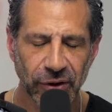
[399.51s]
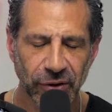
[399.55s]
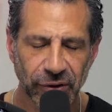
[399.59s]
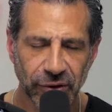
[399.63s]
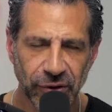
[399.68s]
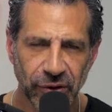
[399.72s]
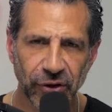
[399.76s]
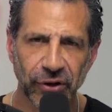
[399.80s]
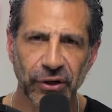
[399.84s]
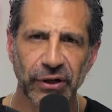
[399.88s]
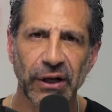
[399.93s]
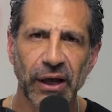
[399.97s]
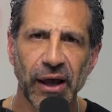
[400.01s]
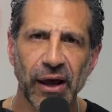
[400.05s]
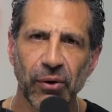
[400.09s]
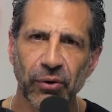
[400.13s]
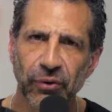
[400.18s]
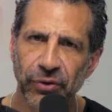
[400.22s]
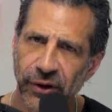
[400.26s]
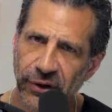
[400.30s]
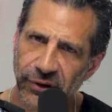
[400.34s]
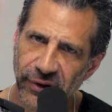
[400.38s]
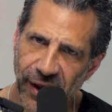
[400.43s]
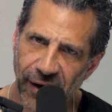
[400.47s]
Look
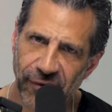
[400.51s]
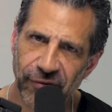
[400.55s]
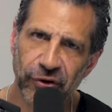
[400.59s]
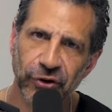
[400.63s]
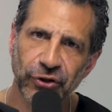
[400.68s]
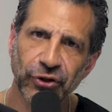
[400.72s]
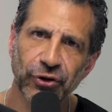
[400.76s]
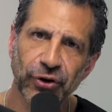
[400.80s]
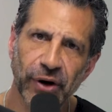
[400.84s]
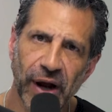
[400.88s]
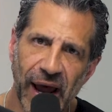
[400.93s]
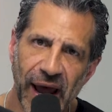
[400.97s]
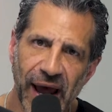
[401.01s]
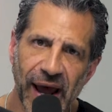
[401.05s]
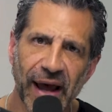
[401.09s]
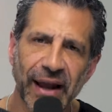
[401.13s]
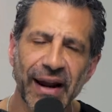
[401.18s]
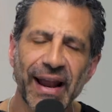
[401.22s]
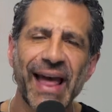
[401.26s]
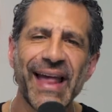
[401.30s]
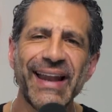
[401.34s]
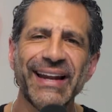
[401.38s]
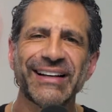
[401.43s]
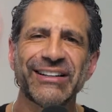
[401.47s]
at the level you're
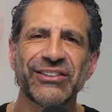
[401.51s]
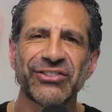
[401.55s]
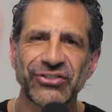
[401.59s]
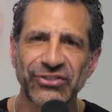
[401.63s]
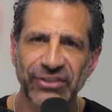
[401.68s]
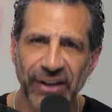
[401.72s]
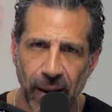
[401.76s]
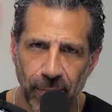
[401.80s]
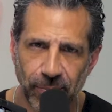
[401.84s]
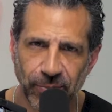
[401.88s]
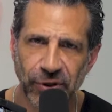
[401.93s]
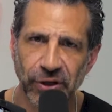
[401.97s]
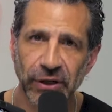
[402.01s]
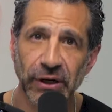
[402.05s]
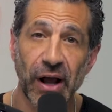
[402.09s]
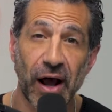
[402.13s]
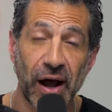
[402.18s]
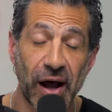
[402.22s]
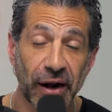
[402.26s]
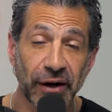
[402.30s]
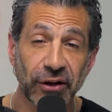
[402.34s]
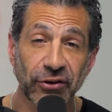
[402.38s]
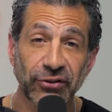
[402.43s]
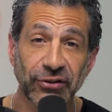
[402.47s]
at and accept it
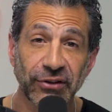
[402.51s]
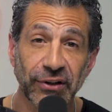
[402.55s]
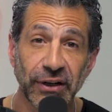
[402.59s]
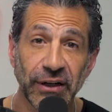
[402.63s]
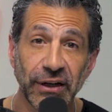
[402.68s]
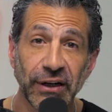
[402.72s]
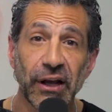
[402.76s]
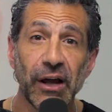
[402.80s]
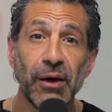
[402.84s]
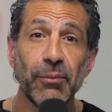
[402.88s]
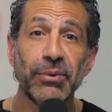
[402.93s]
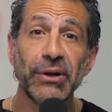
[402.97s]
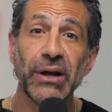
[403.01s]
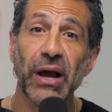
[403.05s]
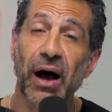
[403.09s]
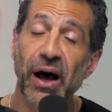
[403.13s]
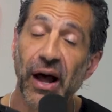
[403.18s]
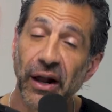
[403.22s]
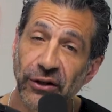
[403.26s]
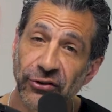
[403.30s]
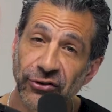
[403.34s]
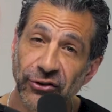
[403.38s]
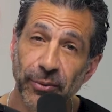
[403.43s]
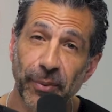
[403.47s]
honestly. Be
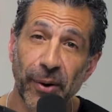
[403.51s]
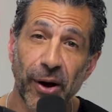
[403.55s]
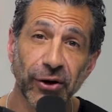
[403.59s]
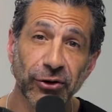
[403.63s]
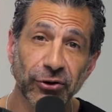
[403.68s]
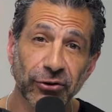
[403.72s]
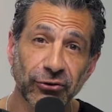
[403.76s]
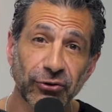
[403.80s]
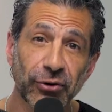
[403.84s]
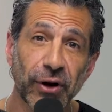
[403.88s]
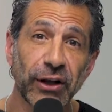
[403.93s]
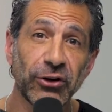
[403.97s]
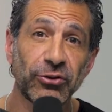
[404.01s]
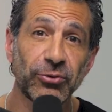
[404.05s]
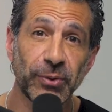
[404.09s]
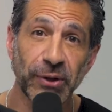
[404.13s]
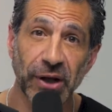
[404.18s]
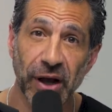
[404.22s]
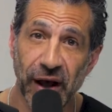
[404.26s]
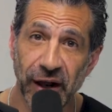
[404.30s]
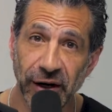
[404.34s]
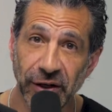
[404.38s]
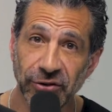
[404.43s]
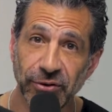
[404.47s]
honest about your strengths.
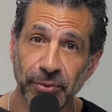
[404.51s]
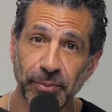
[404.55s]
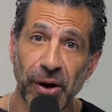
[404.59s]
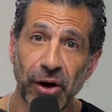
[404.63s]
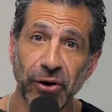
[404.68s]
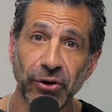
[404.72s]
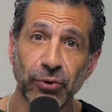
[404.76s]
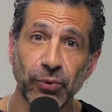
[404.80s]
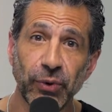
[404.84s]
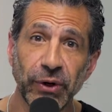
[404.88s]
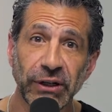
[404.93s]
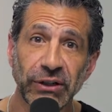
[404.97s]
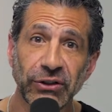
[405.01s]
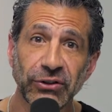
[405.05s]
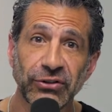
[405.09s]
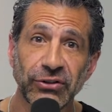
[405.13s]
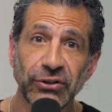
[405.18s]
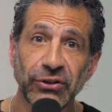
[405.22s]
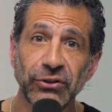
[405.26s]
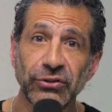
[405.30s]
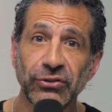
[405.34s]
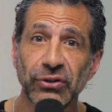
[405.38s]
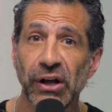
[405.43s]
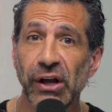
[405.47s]
Be honest about your
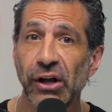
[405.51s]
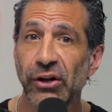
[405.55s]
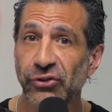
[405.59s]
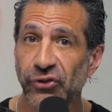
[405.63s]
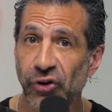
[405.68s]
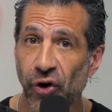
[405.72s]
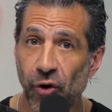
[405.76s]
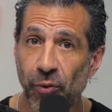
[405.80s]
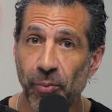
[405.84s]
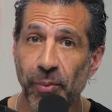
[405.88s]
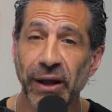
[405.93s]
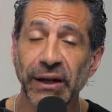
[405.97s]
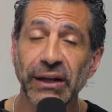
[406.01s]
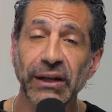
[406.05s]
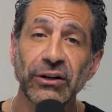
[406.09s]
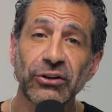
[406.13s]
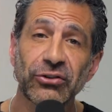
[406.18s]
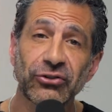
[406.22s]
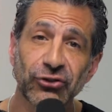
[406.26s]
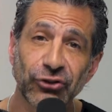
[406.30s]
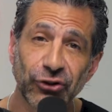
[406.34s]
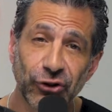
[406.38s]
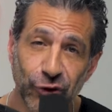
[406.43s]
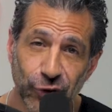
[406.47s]
weaknesses. Don't make
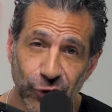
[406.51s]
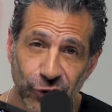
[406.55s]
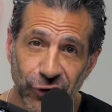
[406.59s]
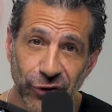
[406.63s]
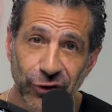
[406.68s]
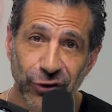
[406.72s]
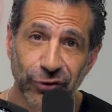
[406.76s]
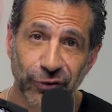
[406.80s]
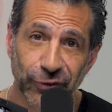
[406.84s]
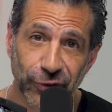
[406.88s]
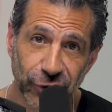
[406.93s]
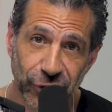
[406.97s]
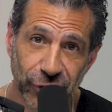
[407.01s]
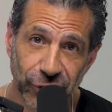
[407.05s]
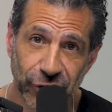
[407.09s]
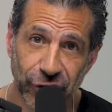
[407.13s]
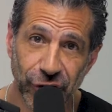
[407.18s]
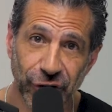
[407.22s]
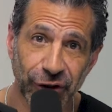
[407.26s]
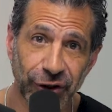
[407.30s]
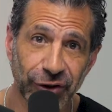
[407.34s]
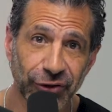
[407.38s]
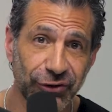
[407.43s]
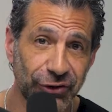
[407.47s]
excuses for your
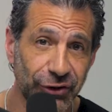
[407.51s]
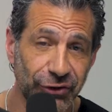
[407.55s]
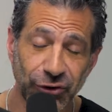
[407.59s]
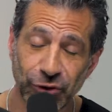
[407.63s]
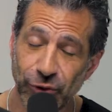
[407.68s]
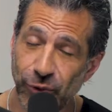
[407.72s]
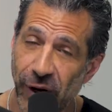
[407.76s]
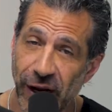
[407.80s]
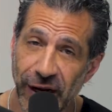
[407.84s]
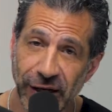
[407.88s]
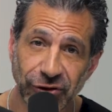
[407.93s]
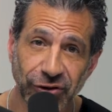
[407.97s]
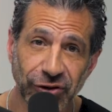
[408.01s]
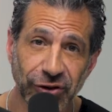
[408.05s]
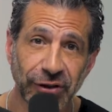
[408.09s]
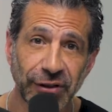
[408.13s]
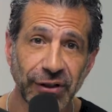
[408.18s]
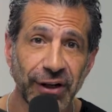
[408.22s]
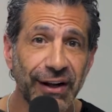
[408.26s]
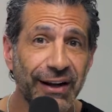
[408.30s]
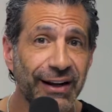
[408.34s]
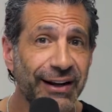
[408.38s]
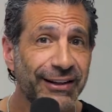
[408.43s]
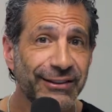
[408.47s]
current
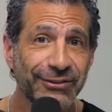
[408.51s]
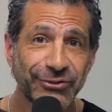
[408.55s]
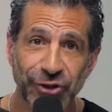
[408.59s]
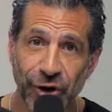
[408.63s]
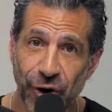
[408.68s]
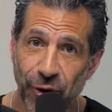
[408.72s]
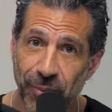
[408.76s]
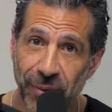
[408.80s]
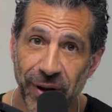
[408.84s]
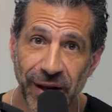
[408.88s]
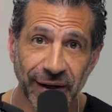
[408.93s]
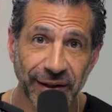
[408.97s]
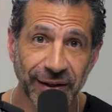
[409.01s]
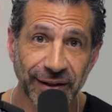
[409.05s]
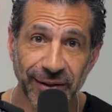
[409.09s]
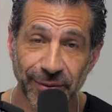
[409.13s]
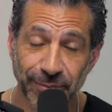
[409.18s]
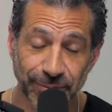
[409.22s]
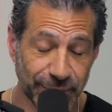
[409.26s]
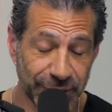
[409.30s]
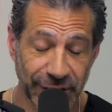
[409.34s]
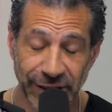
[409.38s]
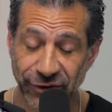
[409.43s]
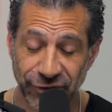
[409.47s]
situation. Don't make,
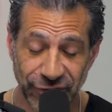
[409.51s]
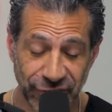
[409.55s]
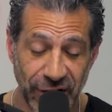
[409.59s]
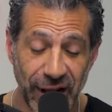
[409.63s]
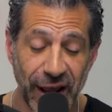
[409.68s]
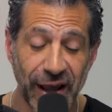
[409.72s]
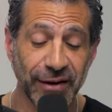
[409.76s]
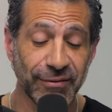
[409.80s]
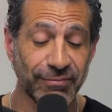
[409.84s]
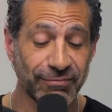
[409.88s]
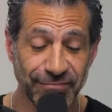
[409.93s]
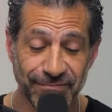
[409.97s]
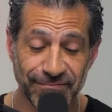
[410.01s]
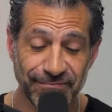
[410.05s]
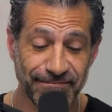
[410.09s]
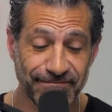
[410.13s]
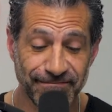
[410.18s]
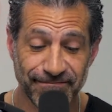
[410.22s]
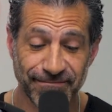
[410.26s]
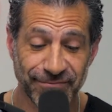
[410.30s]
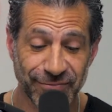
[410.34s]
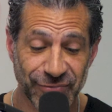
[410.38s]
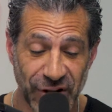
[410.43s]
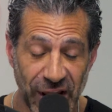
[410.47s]
but instead,
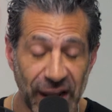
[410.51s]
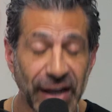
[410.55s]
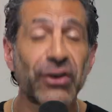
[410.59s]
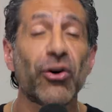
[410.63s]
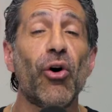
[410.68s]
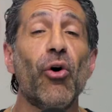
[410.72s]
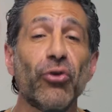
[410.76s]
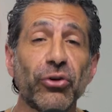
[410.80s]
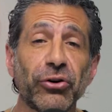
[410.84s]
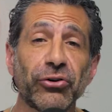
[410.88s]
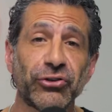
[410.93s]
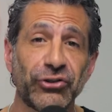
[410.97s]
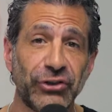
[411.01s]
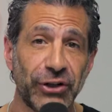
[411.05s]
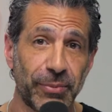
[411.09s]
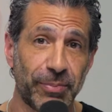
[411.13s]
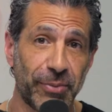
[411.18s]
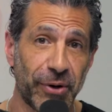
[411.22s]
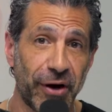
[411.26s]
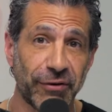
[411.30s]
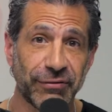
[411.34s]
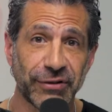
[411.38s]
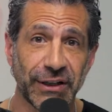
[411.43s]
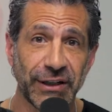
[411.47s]
take
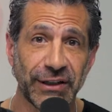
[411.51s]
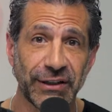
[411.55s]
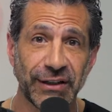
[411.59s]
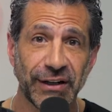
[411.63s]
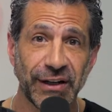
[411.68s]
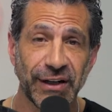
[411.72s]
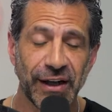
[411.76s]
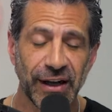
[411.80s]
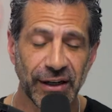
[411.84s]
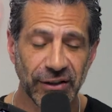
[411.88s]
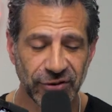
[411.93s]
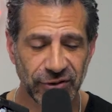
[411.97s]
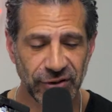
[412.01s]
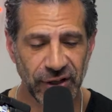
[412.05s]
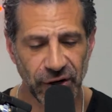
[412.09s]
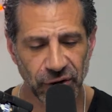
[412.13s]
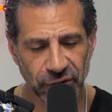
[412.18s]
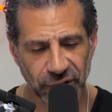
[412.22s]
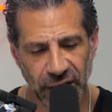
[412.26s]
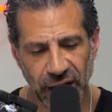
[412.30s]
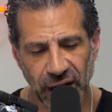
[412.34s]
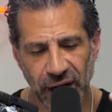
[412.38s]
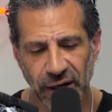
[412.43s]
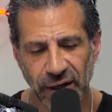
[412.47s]
ownership of it and say,
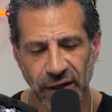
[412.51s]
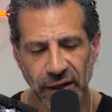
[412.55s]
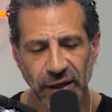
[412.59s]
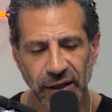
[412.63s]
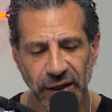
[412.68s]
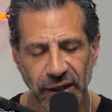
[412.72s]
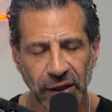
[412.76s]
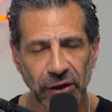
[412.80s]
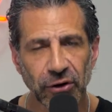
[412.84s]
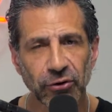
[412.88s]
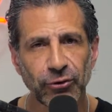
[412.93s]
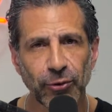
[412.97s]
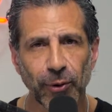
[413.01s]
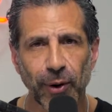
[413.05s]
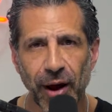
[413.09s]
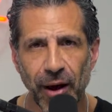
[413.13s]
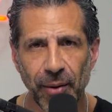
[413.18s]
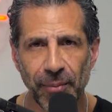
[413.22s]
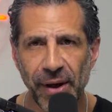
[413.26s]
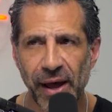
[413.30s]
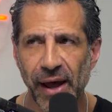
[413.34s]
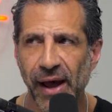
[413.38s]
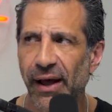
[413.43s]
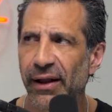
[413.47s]
okay, here's where
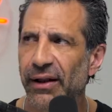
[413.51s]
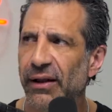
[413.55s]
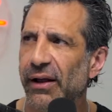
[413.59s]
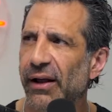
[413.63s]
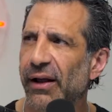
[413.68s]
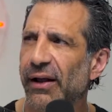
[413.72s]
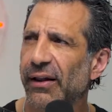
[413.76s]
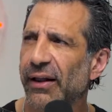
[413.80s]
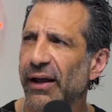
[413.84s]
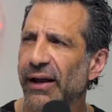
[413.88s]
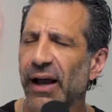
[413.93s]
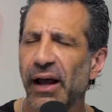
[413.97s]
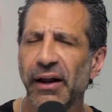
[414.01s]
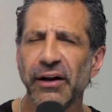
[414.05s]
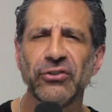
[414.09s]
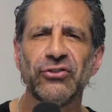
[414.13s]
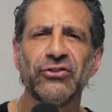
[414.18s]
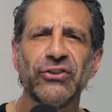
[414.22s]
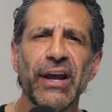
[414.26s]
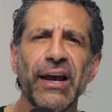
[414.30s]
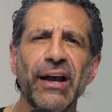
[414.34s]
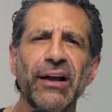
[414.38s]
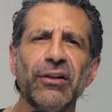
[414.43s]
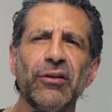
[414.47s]
I'm at. Like on a
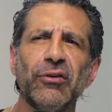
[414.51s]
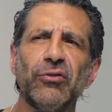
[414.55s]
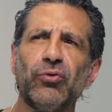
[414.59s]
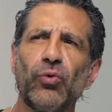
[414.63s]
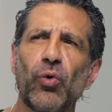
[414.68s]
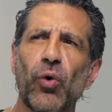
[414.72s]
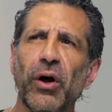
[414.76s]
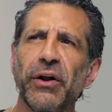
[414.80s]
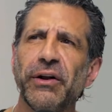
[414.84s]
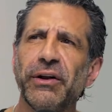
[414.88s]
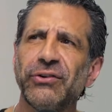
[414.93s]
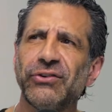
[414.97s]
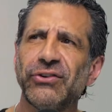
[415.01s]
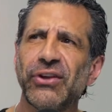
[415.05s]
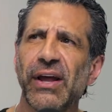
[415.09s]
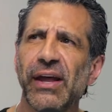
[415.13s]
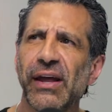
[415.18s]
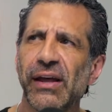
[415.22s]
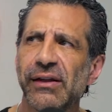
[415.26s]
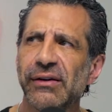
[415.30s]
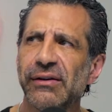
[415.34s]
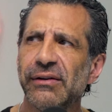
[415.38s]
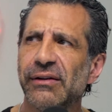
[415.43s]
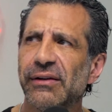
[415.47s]
scale of one to
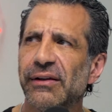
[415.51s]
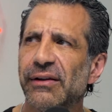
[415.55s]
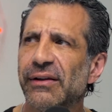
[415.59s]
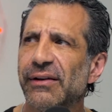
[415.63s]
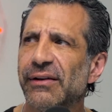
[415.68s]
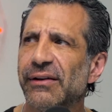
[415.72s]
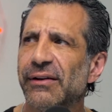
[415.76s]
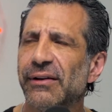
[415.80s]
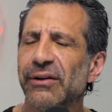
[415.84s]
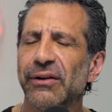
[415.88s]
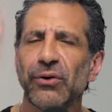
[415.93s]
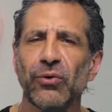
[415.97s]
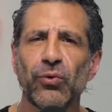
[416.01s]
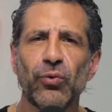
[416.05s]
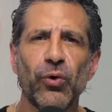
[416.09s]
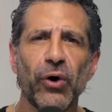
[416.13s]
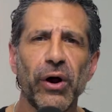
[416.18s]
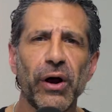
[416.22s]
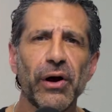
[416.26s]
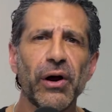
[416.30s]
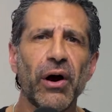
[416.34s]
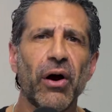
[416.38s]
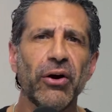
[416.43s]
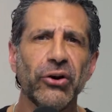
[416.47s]
ten,
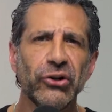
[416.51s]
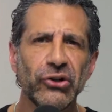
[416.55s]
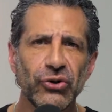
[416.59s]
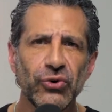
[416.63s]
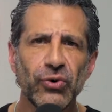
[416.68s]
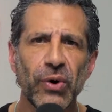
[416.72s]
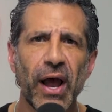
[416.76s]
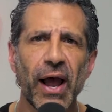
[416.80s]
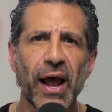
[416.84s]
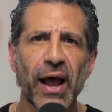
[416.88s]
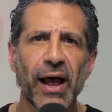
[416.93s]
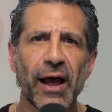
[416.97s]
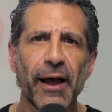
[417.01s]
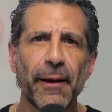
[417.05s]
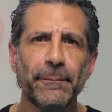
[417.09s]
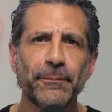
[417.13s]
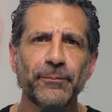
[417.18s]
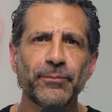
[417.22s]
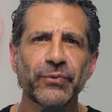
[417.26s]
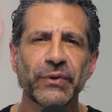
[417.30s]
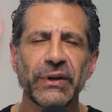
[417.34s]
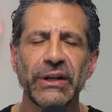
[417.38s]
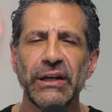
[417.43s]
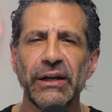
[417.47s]
where are you
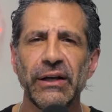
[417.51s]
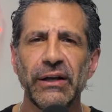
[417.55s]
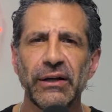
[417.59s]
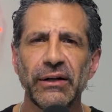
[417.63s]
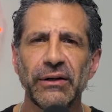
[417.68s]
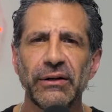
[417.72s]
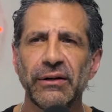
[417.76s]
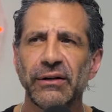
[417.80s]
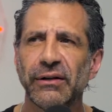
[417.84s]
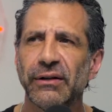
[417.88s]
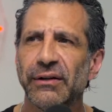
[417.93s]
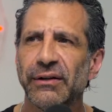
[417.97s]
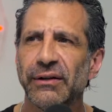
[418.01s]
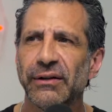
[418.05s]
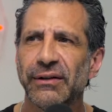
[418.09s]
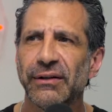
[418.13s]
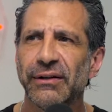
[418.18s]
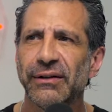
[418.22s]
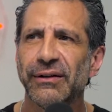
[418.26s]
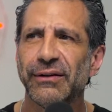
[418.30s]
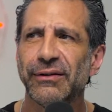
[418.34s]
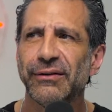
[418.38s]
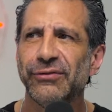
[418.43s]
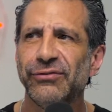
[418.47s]
at in
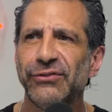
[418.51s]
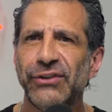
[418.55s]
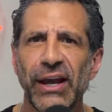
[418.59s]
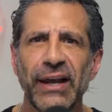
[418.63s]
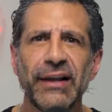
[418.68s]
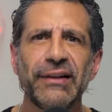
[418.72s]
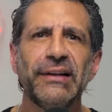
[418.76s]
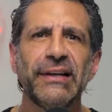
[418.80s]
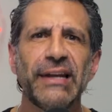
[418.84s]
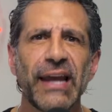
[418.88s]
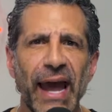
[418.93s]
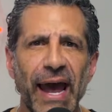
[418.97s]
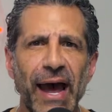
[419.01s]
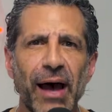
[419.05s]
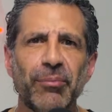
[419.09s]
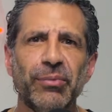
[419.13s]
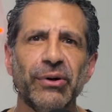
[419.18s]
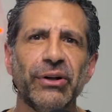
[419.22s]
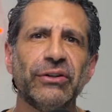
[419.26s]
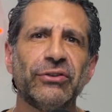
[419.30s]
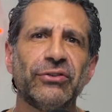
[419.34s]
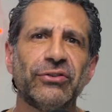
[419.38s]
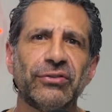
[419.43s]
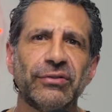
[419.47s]
daily
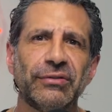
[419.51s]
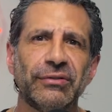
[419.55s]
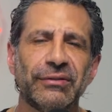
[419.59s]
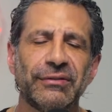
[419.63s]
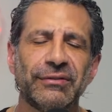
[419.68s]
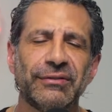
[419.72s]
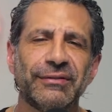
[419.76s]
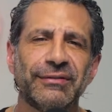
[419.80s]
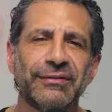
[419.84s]
habits?